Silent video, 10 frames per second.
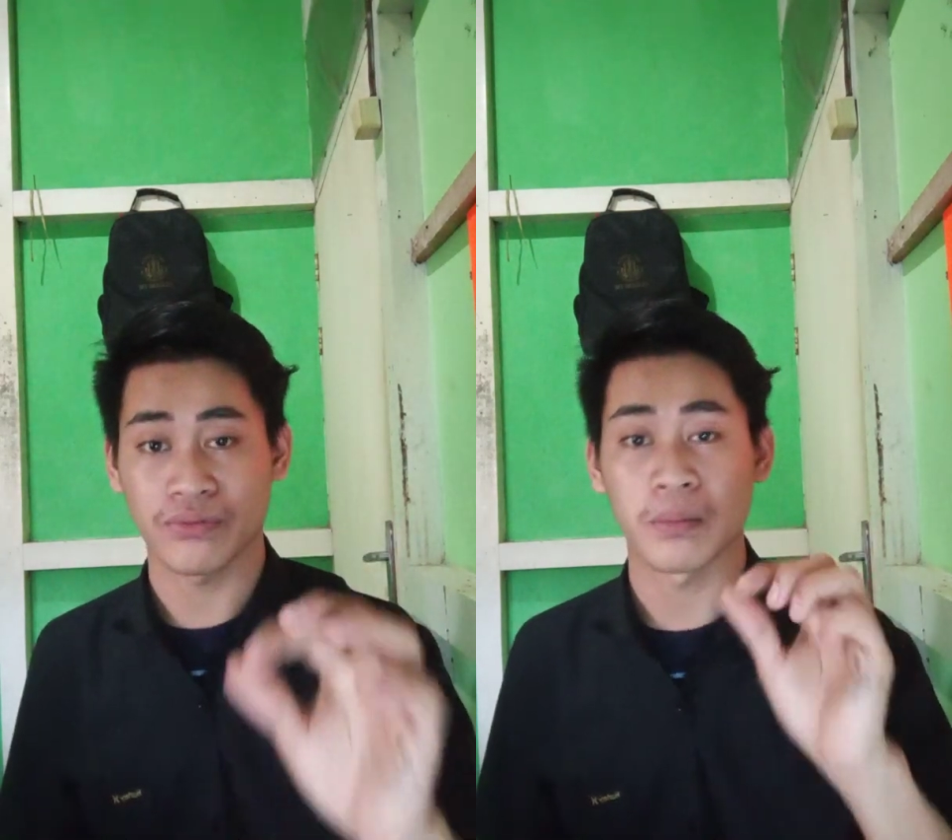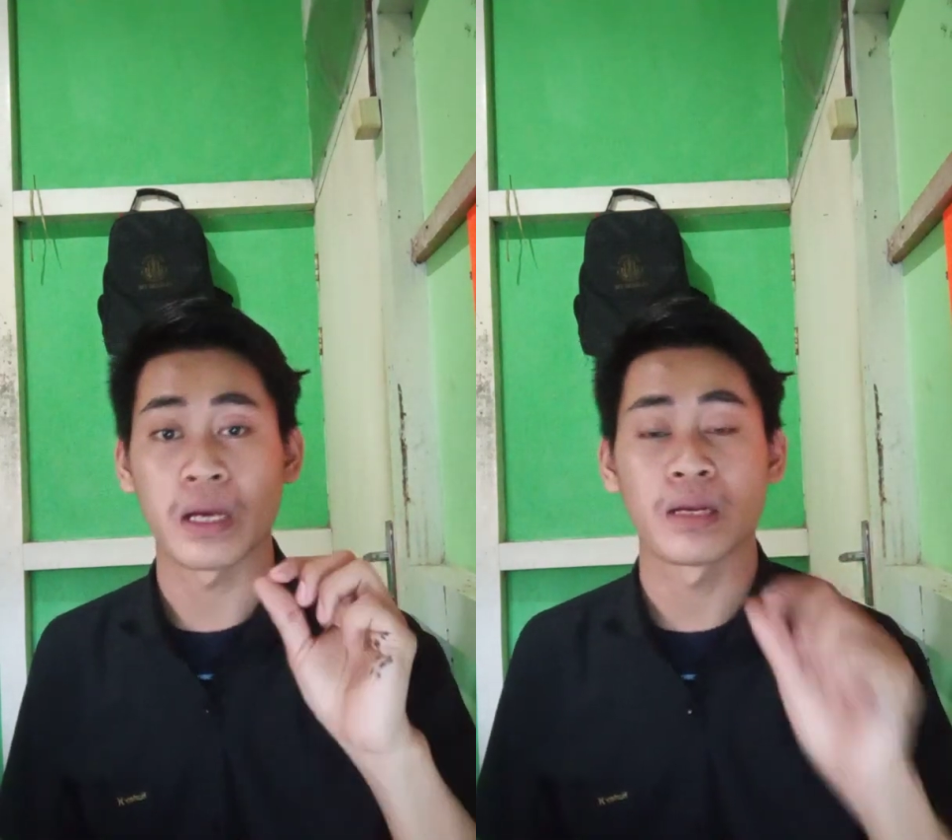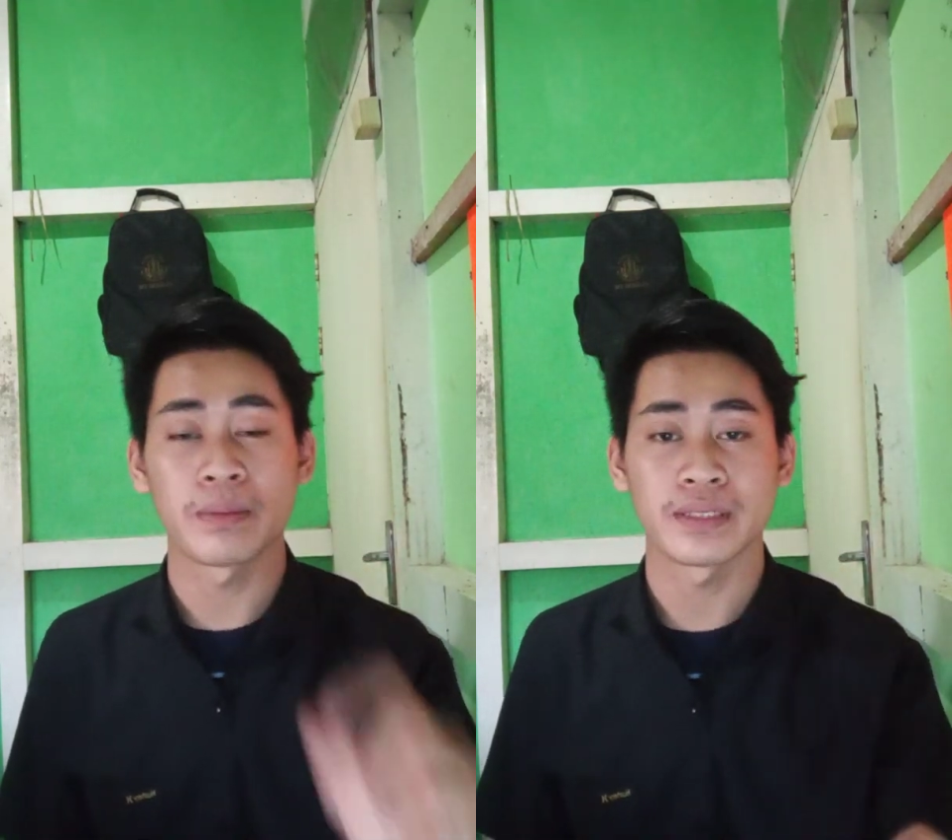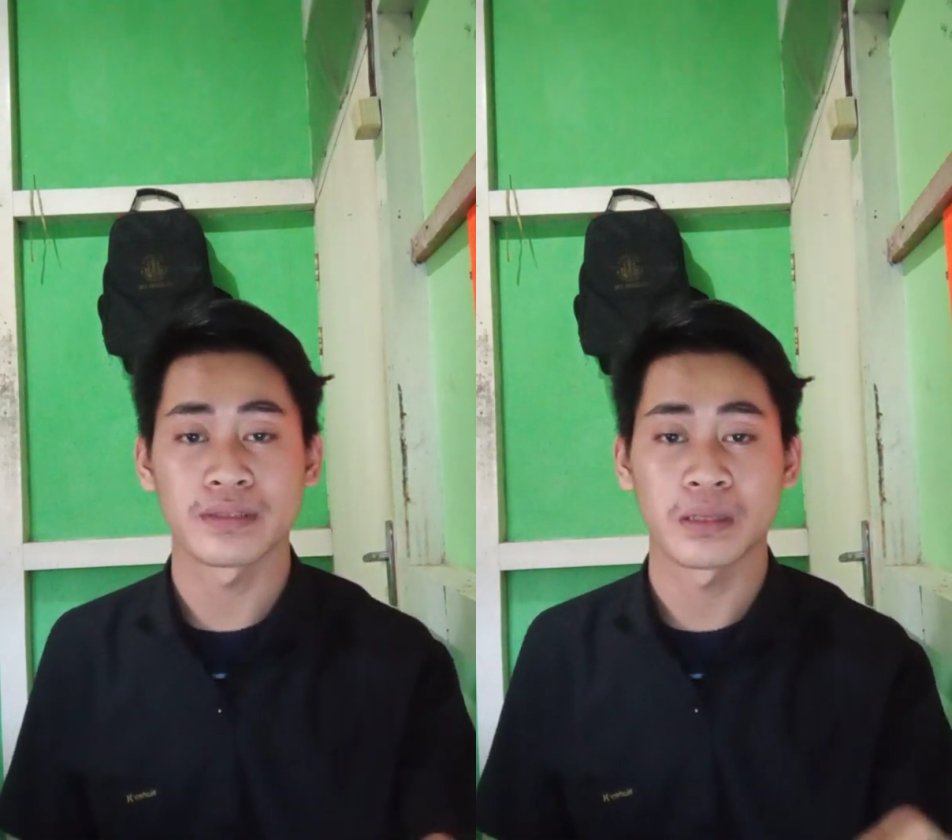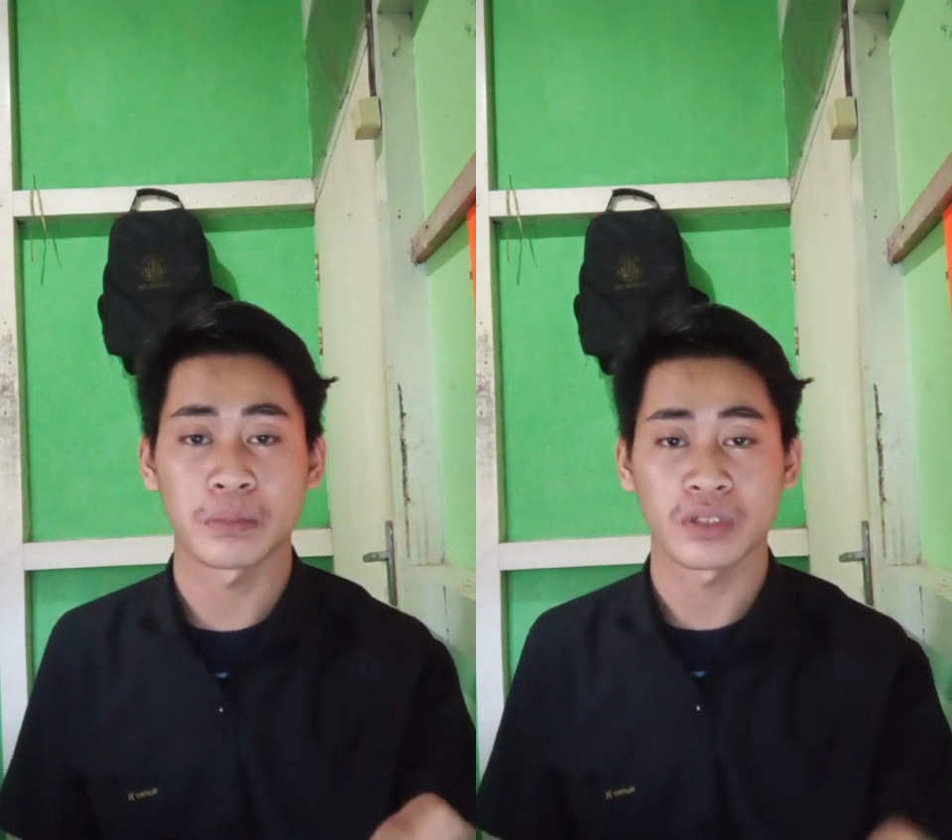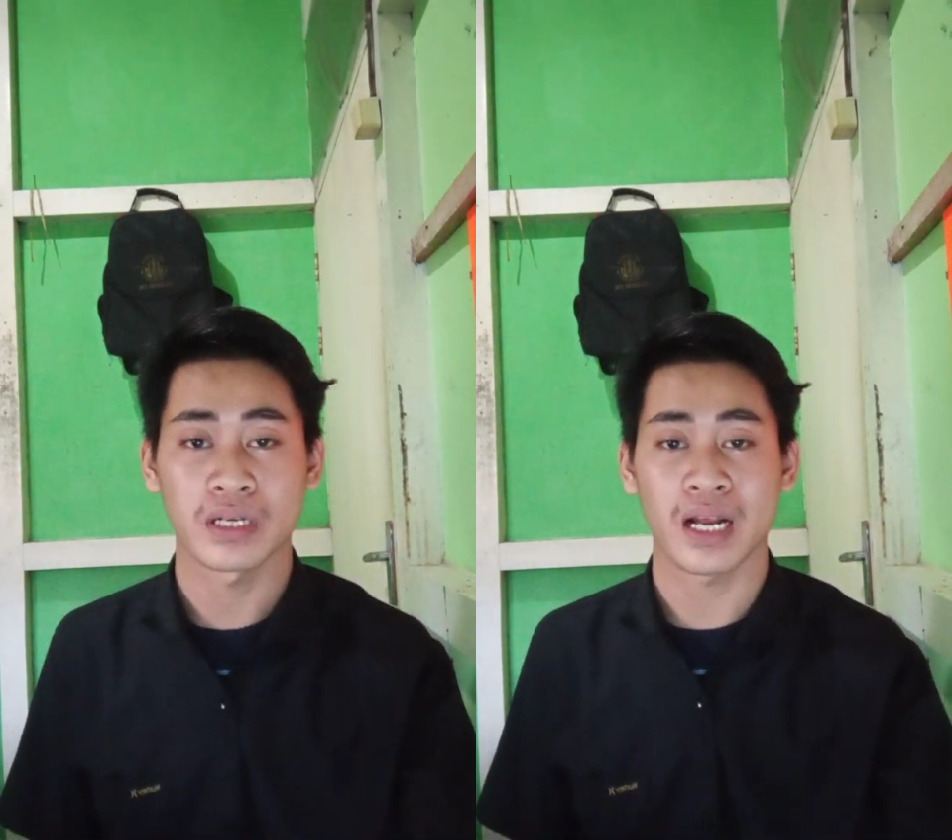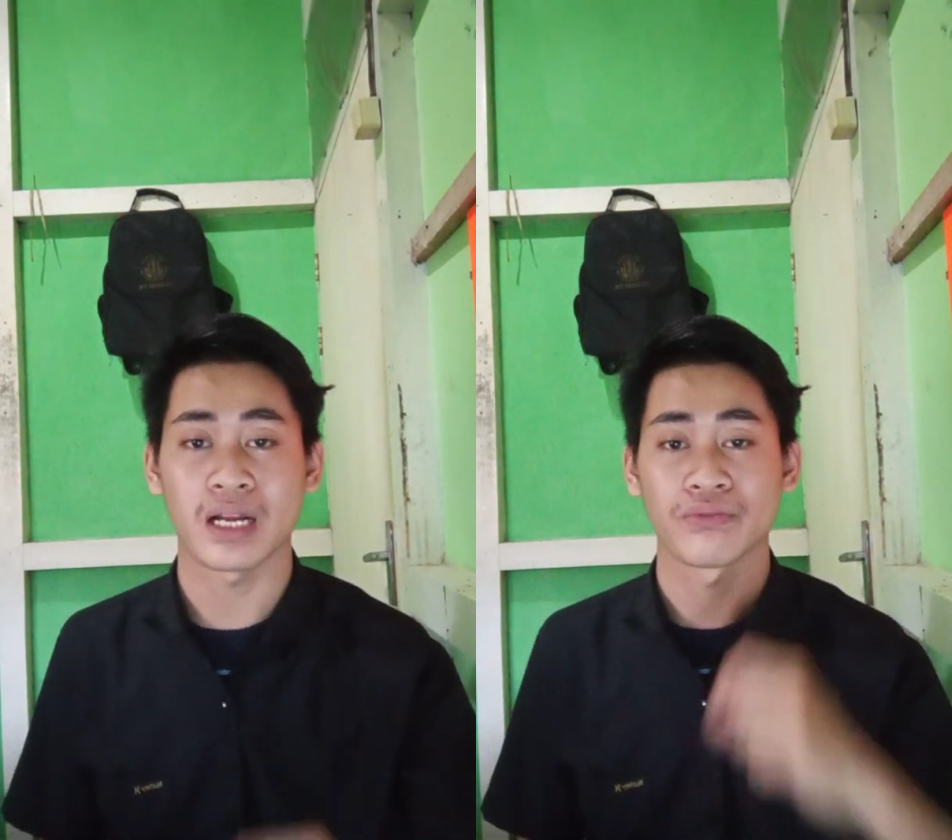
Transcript: My name is Dharmakala and I'm